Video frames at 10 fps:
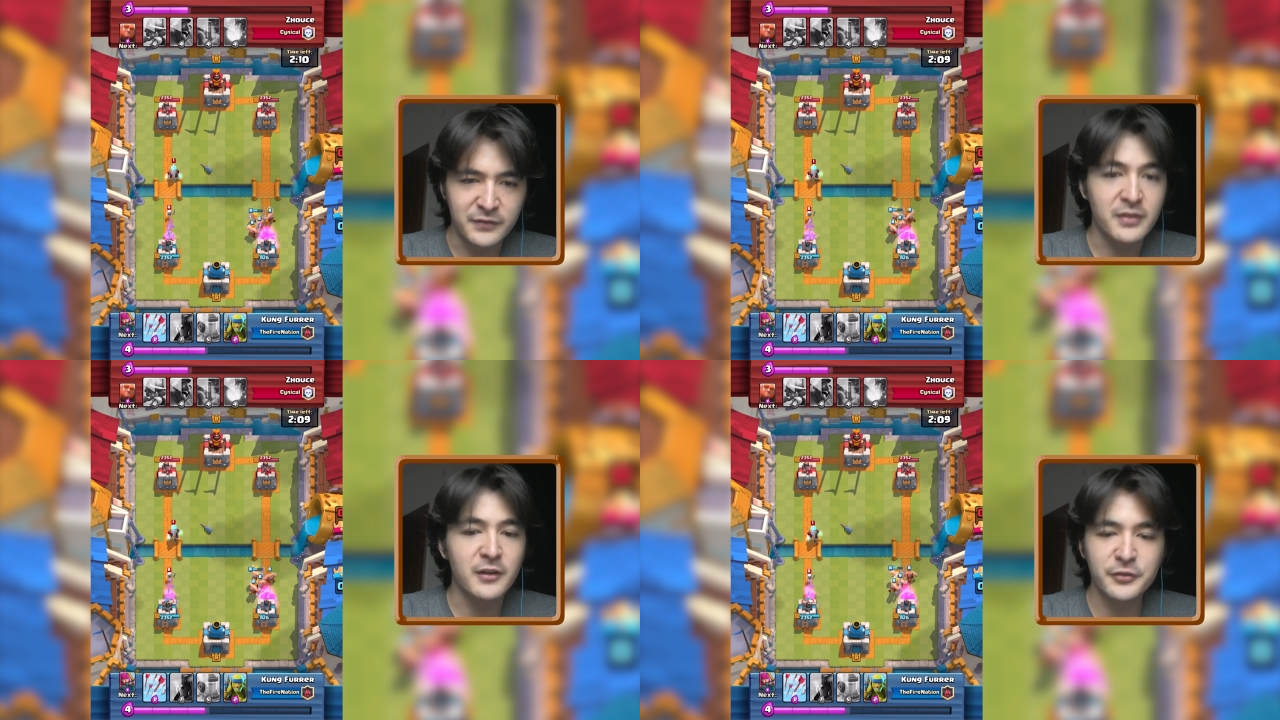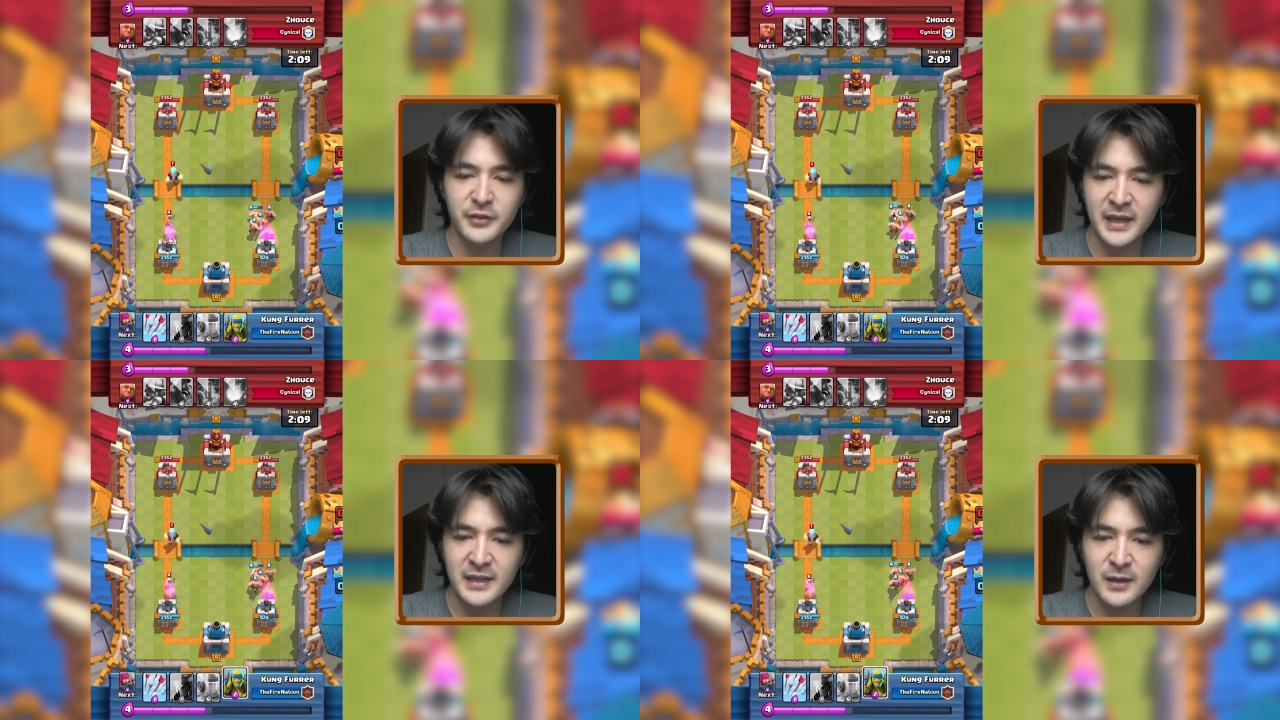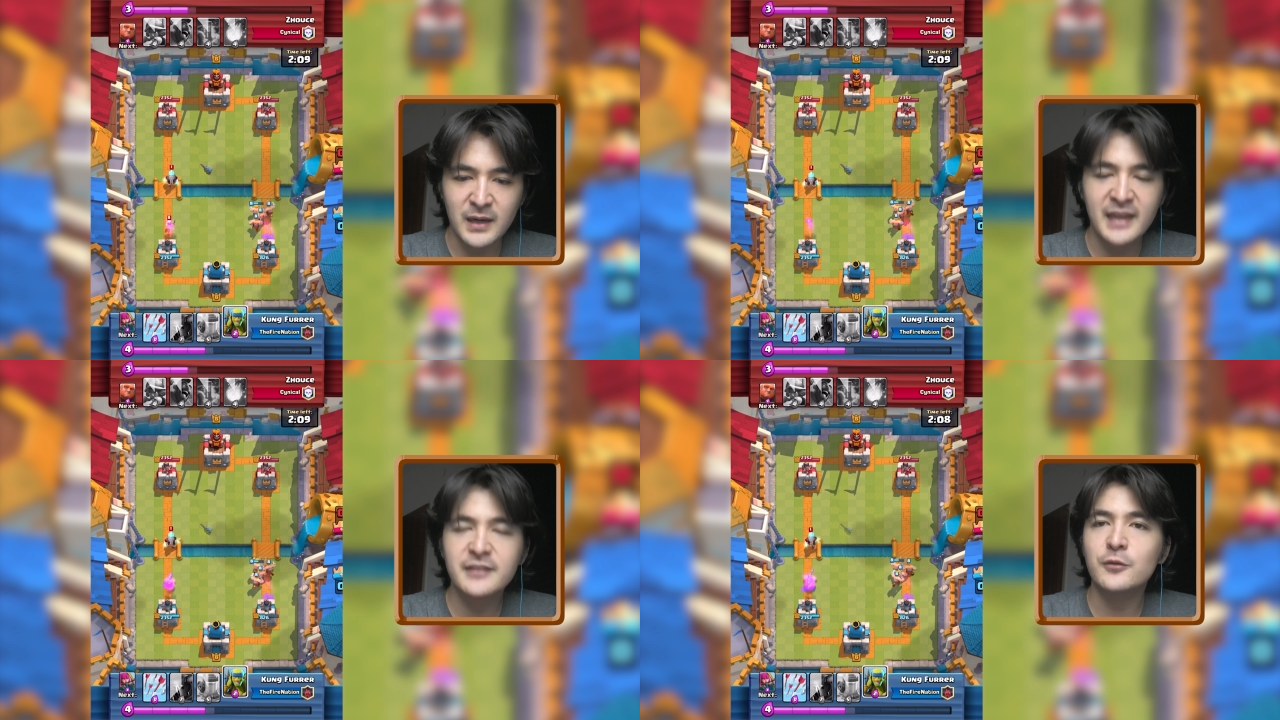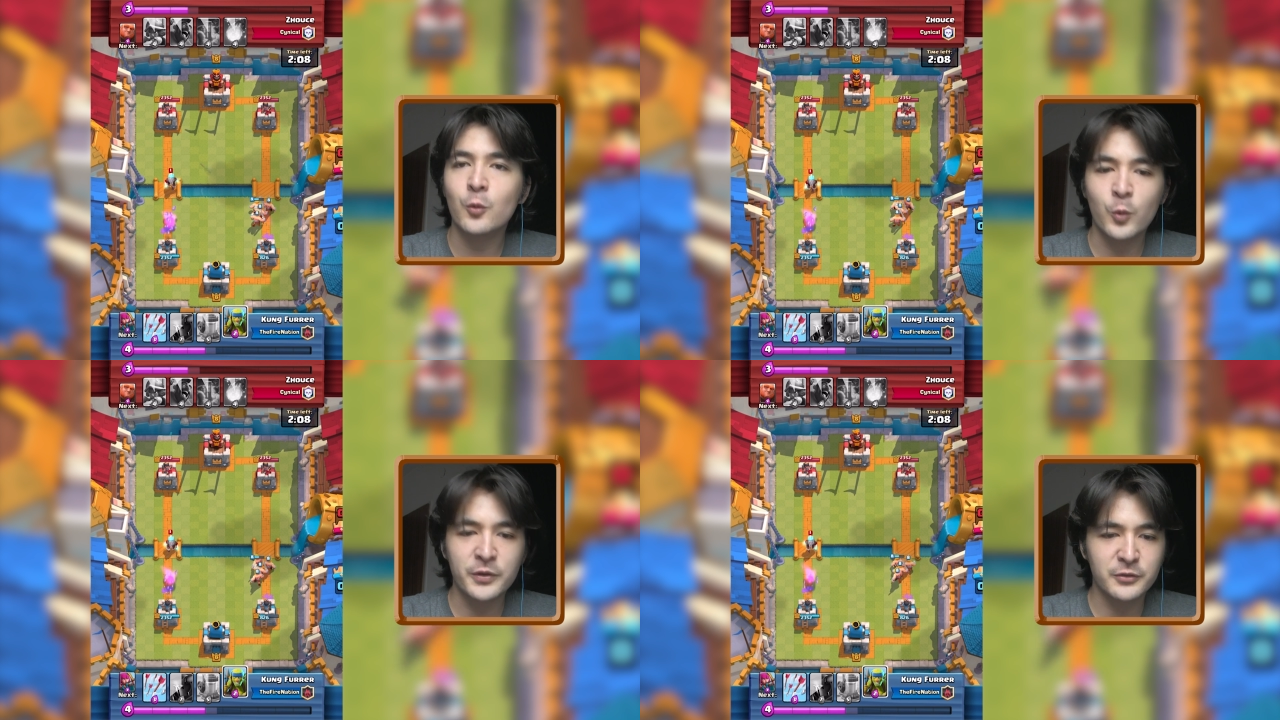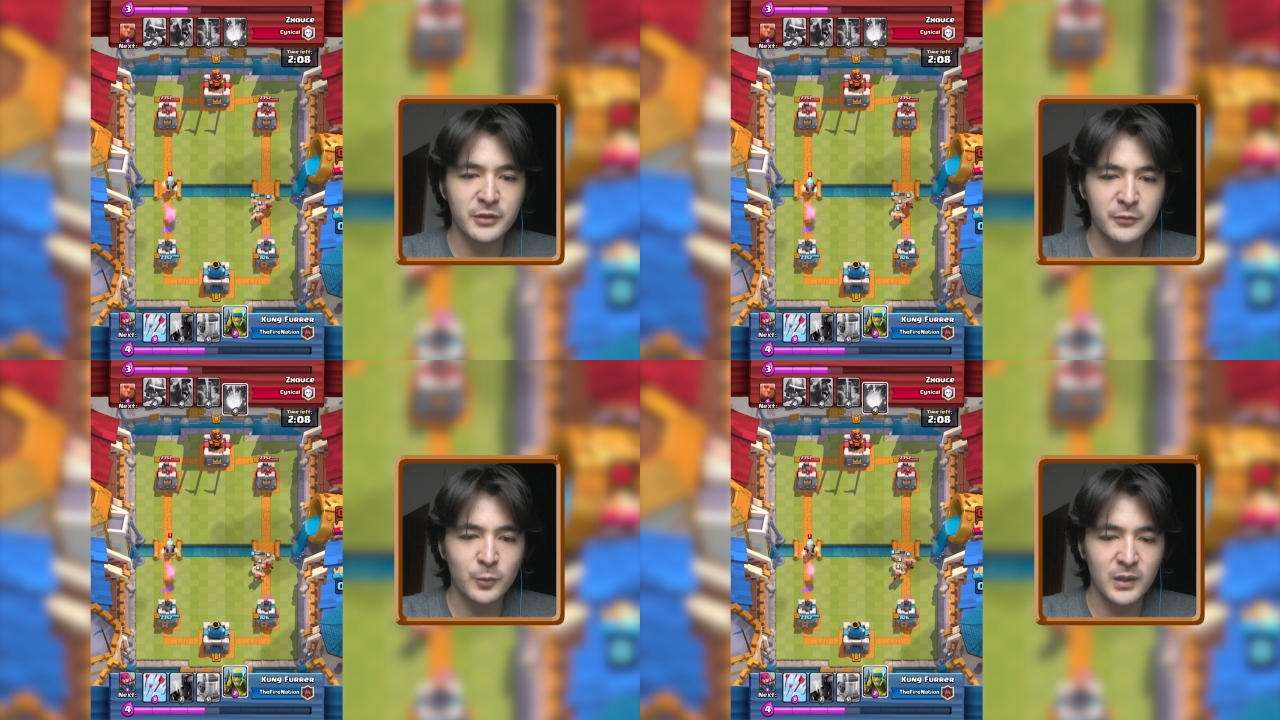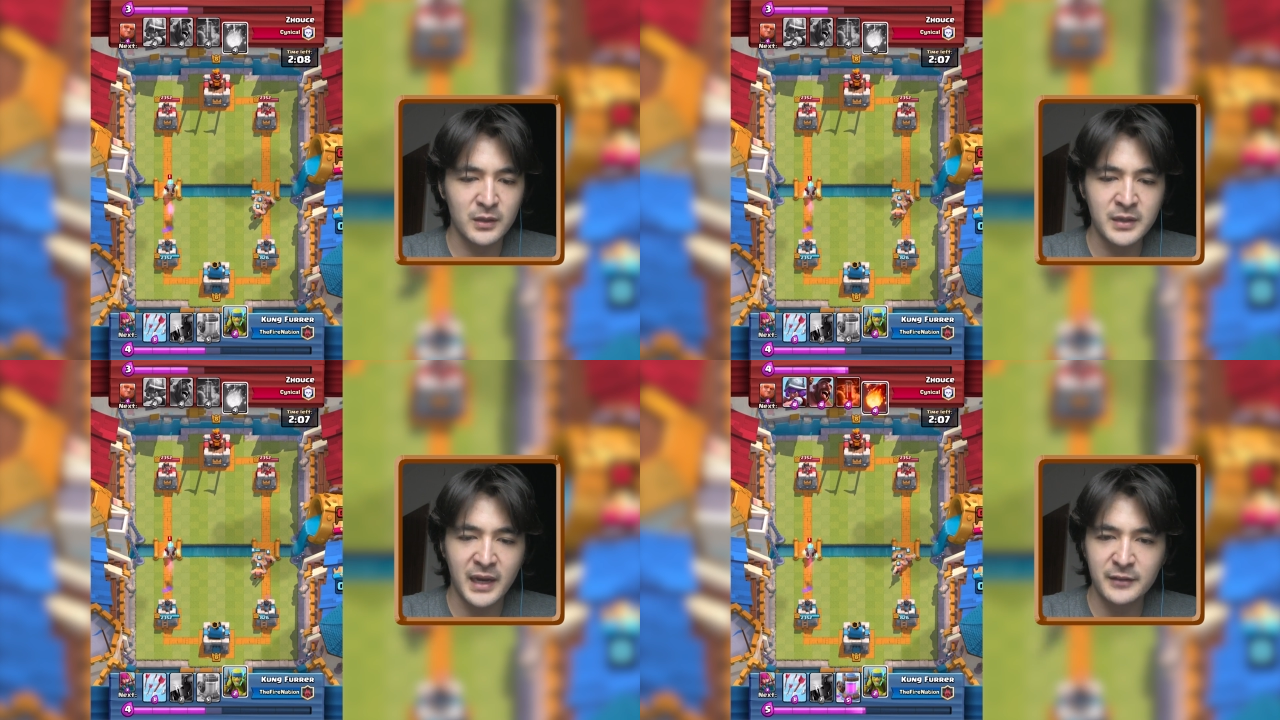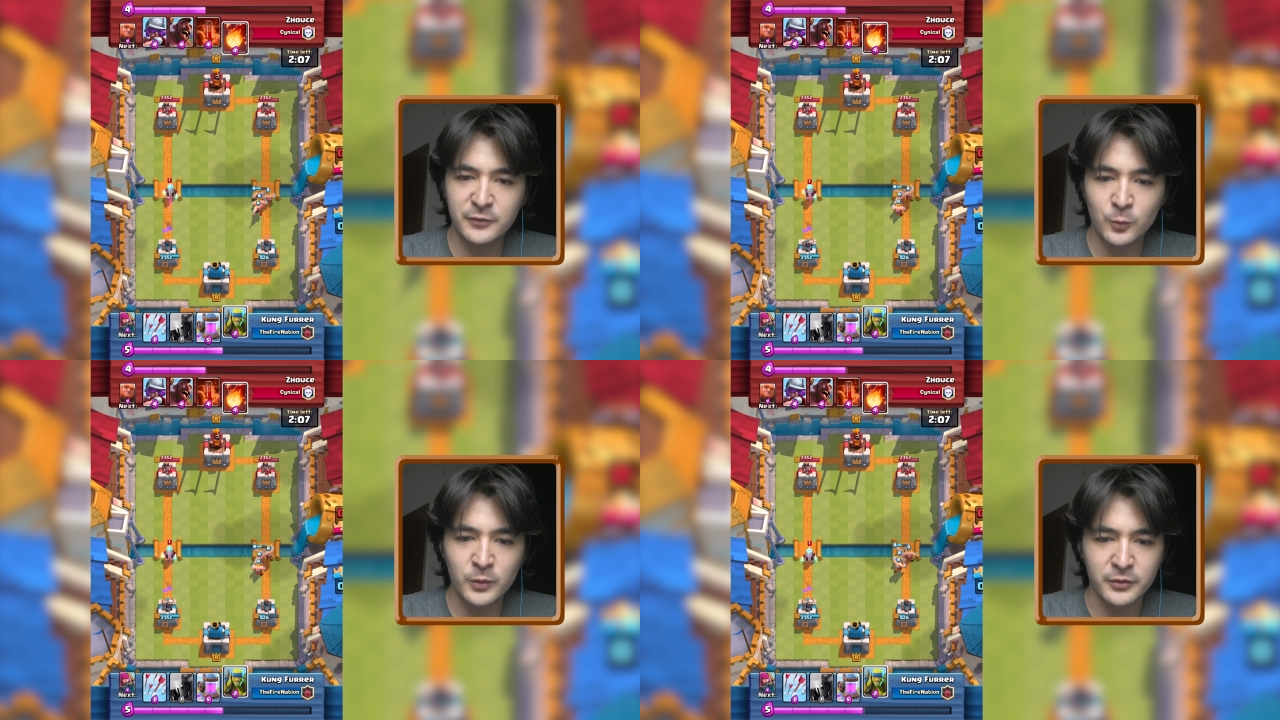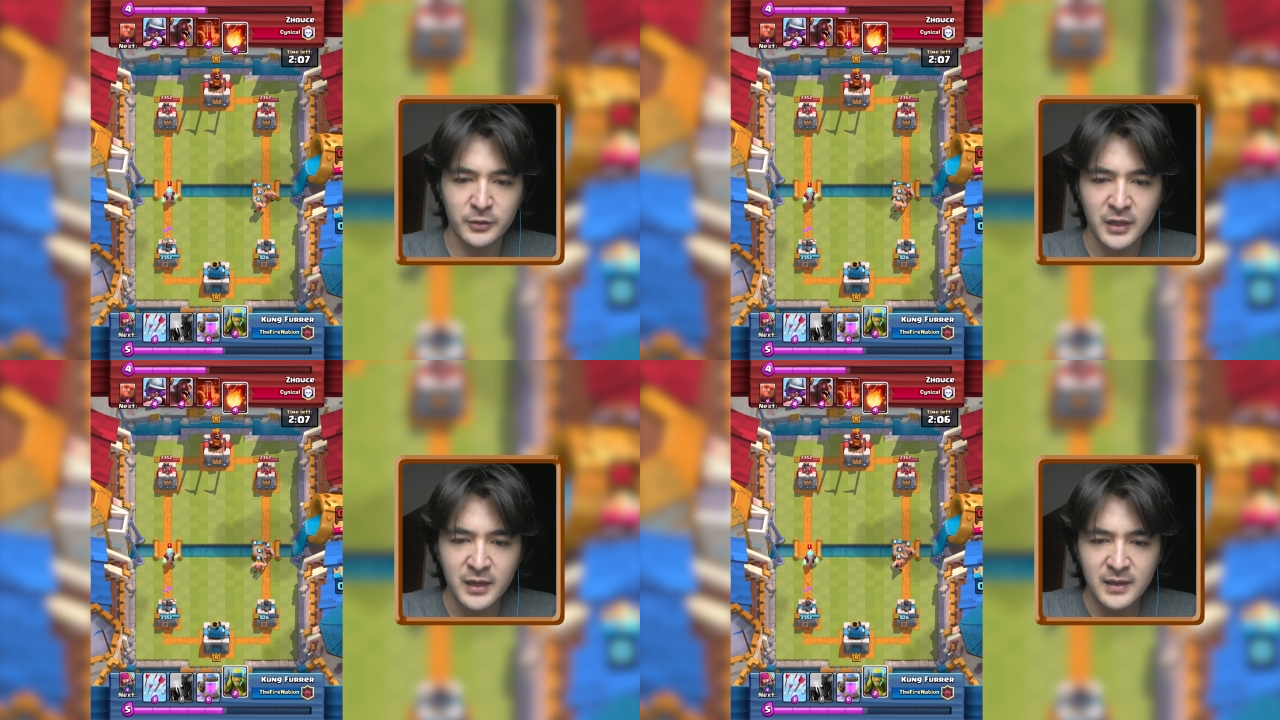And there's a ice wizard as well, an ice wizard.